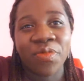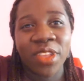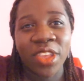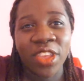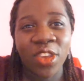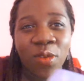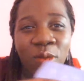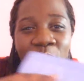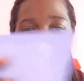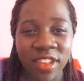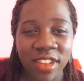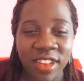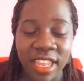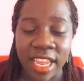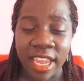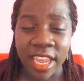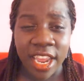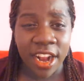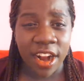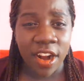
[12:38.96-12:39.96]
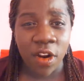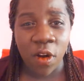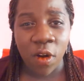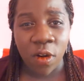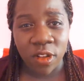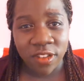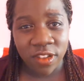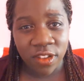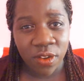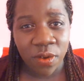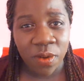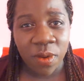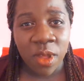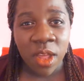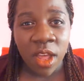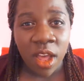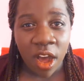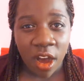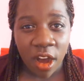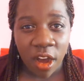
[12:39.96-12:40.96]
you want to take care also
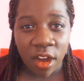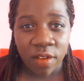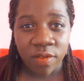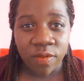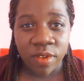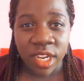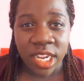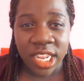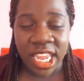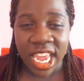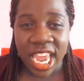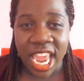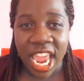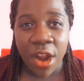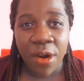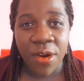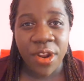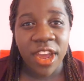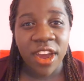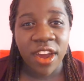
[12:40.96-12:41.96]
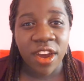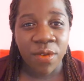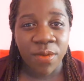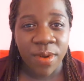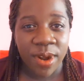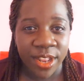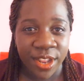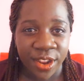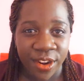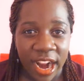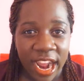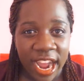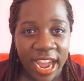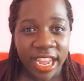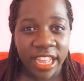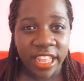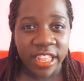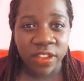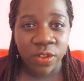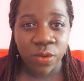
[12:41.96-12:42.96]
of the area around your
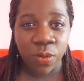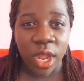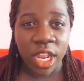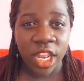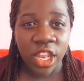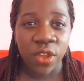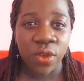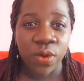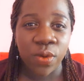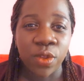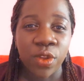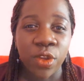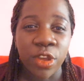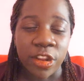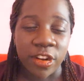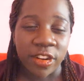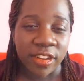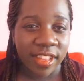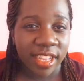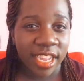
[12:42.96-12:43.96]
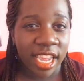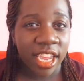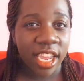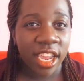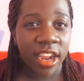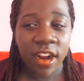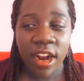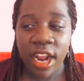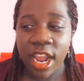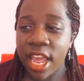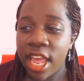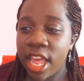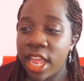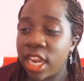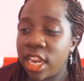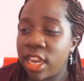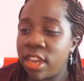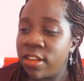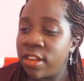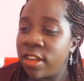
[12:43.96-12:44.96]
eyes when you do your skincare,
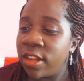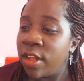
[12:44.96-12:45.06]
and